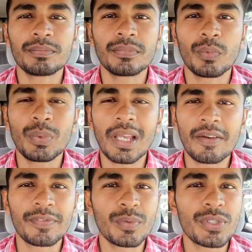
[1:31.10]
we
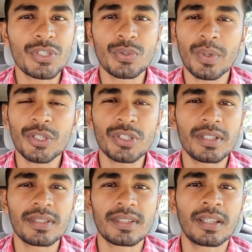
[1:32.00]
have two
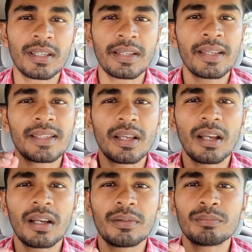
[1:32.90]
situations.
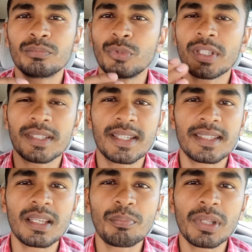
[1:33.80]
You can say
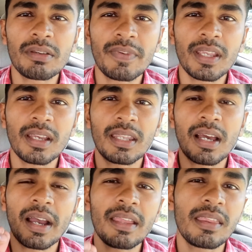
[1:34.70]
simple living and
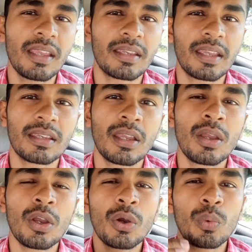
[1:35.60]
high thinking,
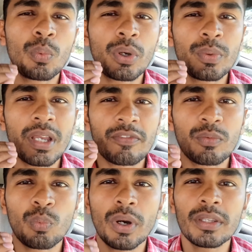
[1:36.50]
where we have
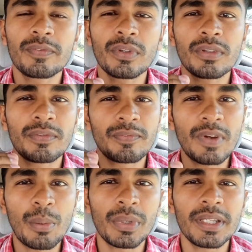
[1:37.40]
wonderful
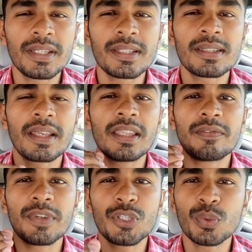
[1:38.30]
families,
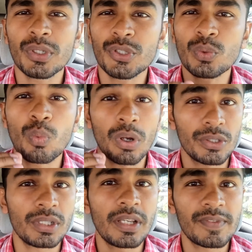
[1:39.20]
individuals who want
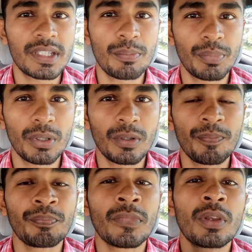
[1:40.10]
to live simple,
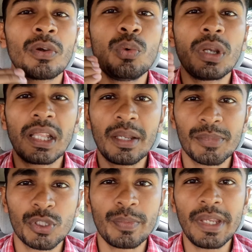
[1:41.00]
who claims
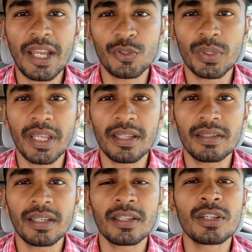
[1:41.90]
to be
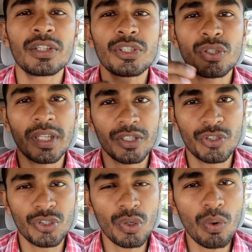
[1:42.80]
educated, so they can
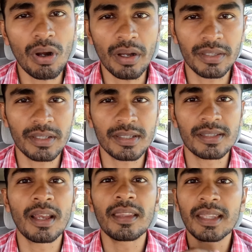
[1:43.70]
show others
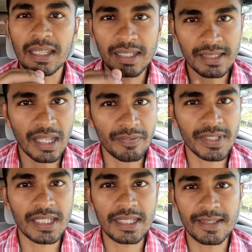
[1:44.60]
that this life
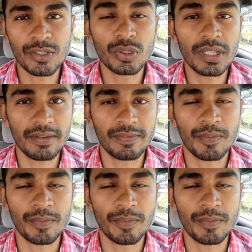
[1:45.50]
is easy to live.